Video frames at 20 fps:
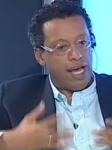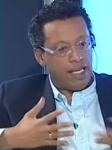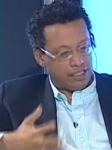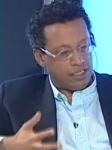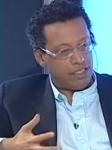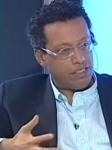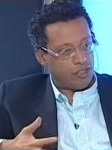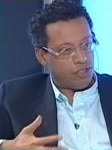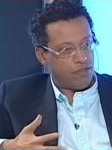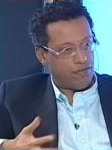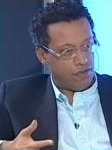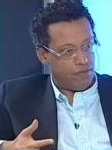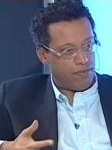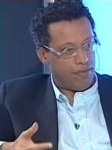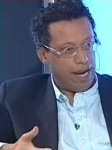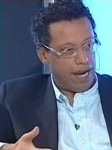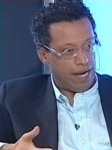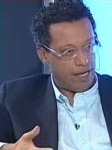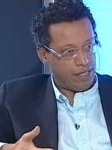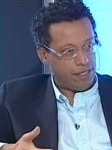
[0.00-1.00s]
essence of the
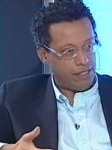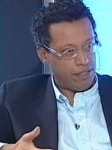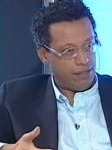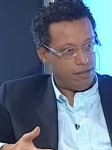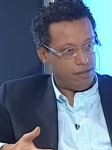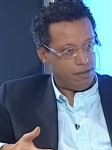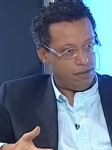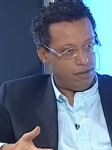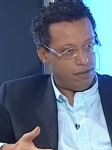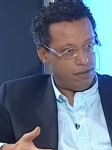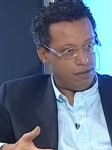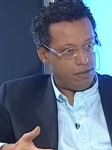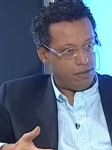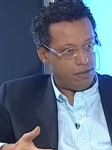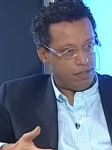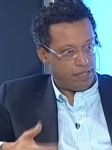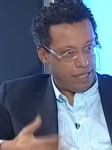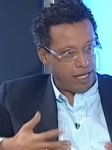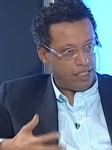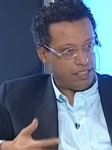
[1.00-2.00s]
brand
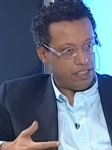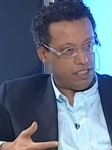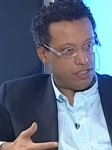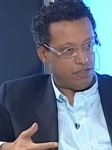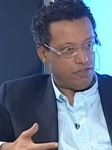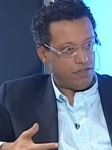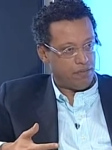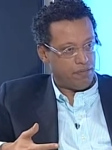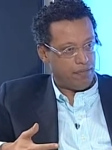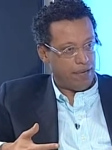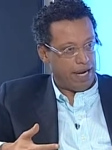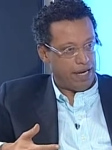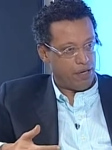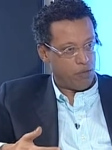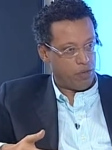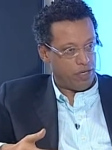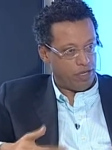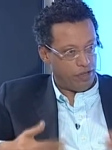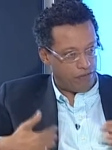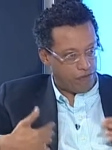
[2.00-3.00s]
the essence of the brand,
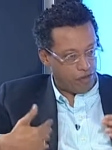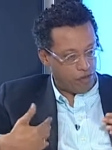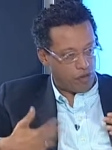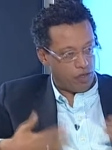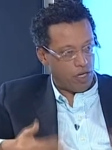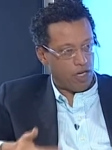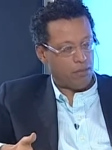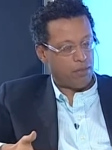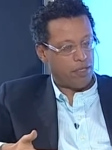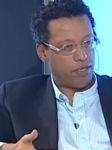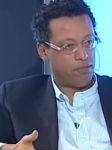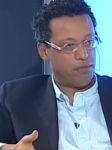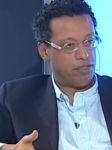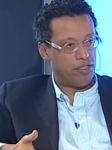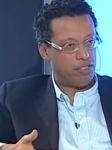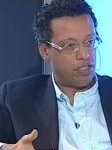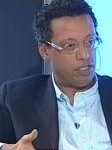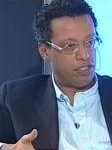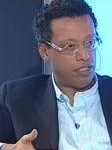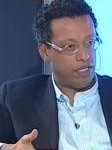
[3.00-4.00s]
whether if you're talking about the
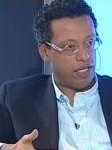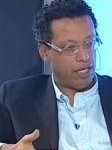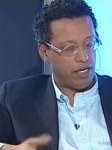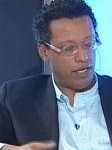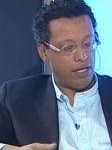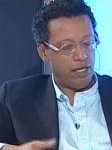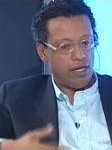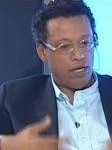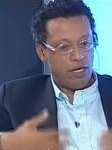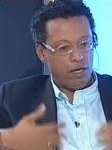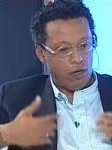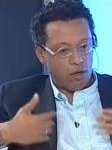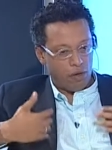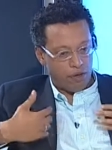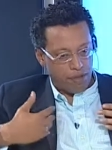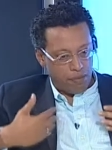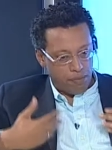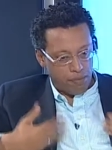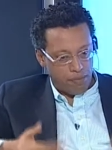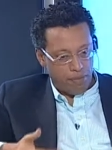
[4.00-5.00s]
positioning or
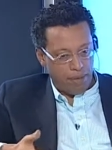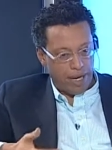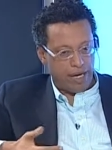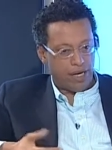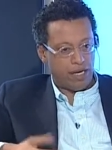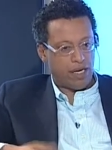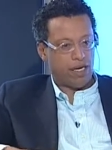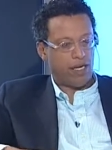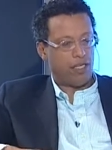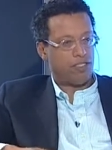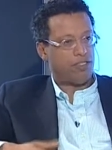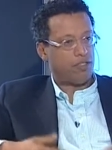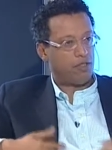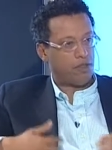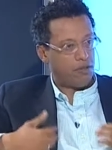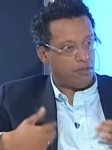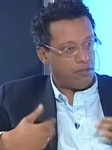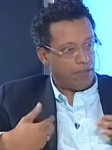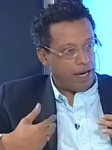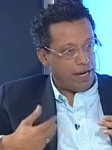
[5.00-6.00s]
the brand culture or
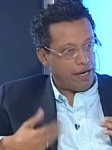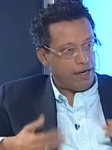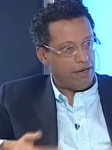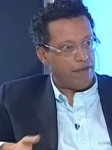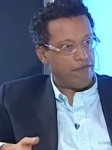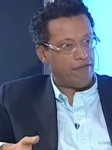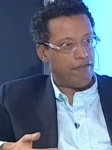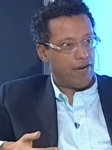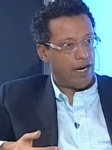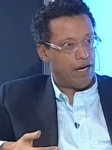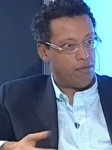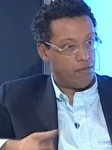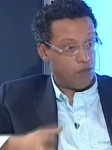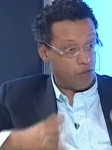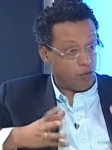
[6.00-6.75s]
the brand environment.